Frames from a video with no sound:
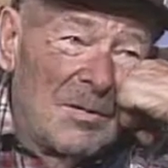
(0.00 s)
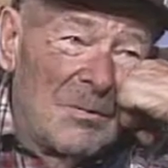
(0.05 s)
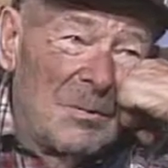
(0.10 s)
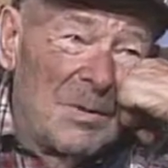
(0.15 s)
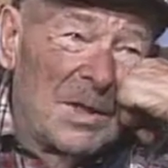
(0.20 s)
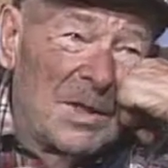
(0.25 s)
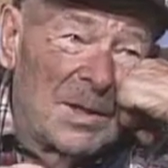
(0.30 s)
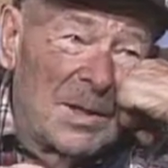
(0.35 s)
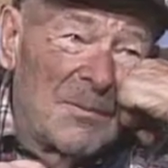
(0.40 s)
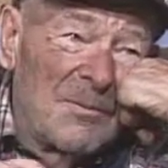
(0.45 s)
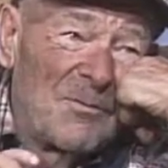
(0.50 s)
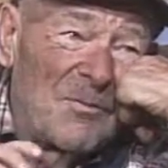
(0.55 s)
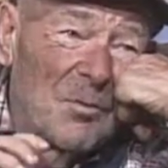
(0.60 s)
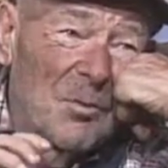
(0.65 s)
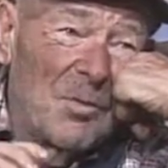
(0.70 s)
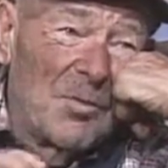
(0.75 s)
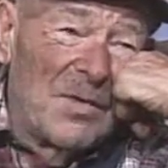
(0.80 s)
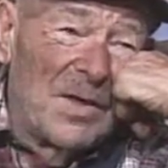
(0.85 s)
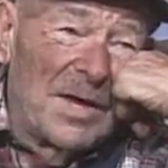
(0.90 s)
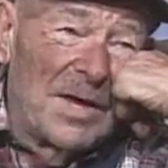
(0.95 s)
built up
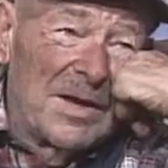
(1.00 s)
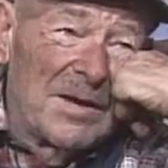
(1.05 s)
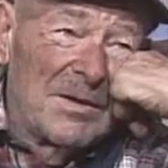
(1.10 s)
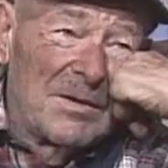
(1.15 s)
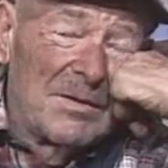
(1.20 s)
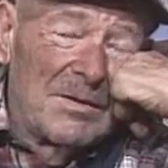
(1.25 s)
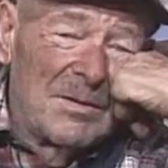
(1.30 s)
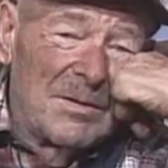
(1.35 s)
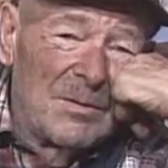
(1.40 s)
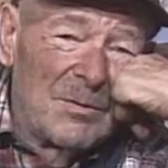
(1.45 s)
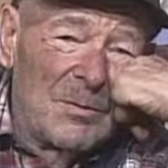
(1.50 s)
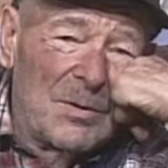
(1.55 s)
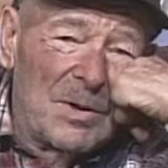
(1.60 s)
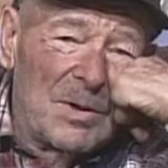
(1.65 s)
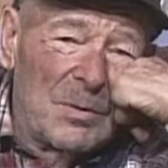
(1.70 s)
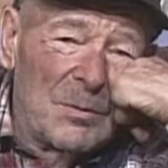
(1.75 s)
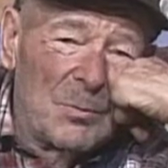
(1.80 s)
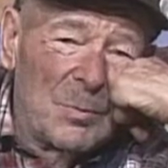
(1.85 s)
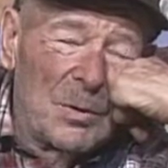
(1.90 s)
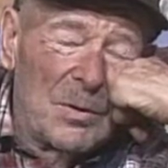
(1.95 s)
for that, went
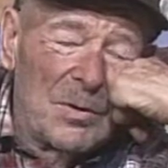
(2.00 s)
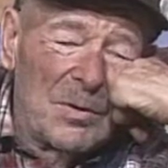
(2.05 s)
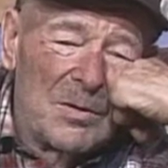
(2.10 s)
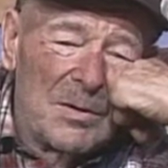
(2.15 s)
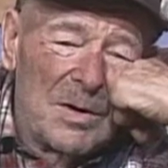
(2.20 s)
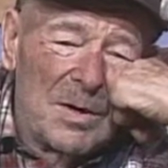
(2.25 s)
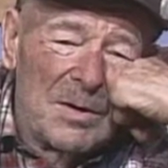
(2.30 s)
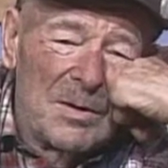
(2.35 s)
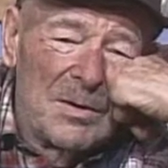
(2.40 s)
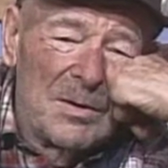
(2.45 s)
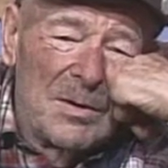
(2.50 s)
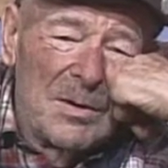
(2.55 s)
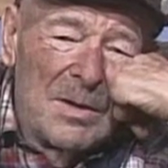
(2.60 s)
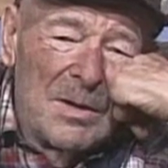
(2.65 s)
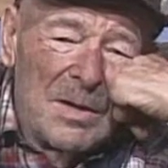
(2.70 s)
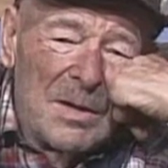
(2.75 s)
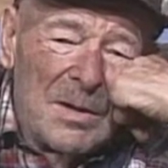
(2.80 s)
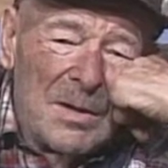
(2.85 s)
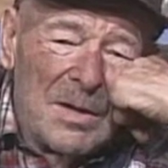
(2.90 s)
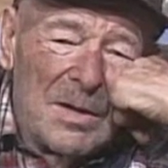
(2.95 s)
out and put it on, and
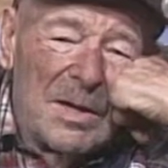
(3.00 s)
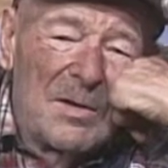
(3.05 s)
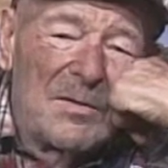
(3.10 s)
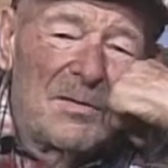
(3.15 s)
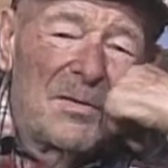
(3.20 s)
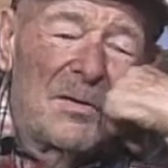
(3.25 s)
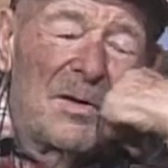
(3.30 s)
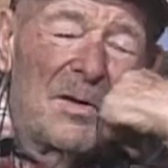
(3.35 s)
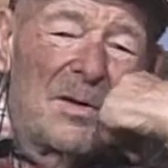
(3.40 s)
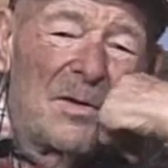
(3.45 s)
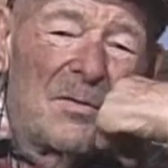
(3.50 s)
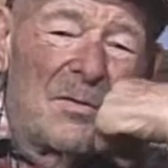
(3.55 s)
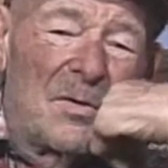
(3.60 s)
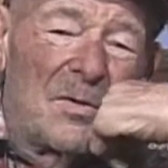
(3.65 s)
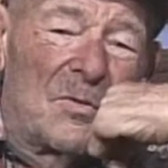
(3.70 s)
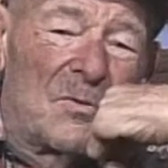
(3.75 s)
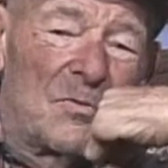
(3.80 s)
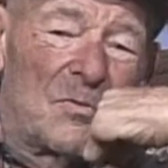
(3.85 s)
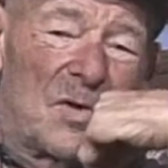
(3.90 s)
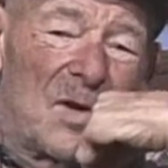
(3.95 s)

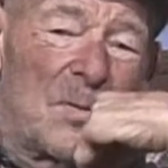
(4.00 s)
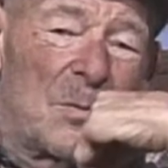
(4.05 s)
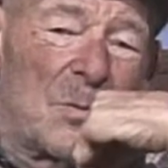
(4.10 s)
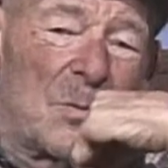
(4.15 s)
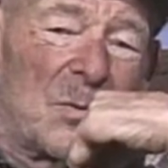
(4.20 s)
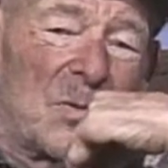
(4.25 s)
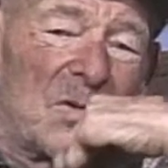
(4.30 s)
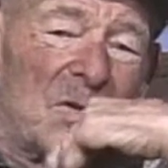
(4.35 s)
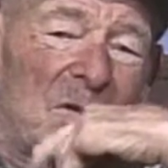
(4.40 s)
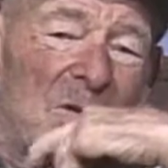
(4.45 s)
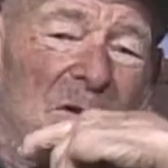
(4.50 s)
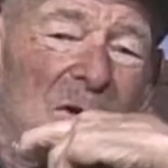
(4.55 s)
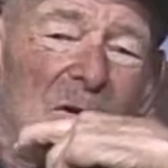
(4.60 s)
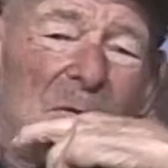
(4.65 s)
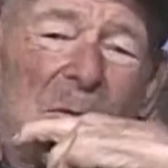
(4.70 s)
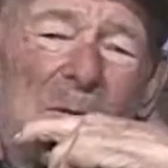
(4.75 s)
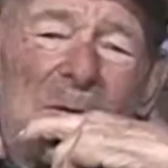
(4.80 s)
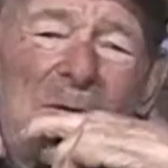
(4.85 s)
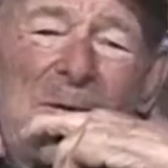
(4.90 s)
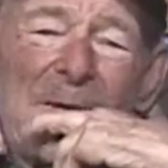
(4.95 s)
the scraper was still
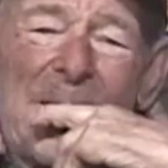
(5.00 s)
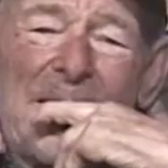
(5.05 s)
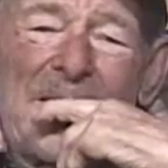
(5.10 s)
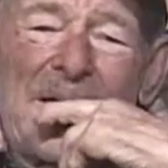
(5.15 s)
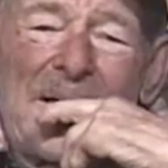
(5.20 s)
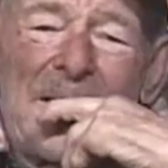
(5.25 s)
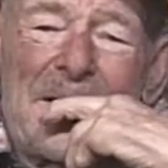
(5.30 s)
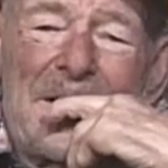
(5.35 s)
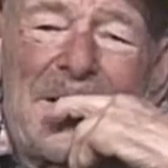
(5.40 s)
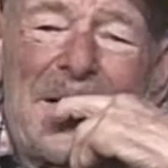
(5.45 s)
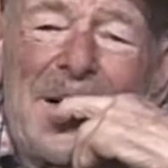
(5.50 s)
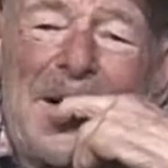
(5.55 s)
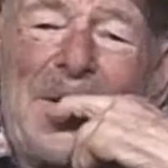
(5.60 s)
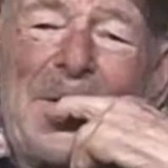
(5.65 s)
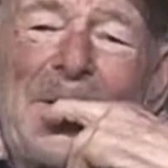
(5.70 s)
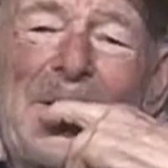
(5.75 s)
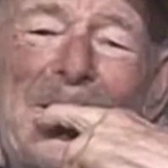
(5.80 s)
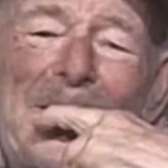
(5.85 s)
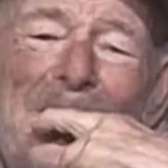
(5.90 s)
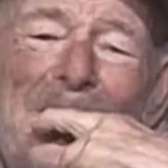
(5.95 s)
loaded, and I let it down.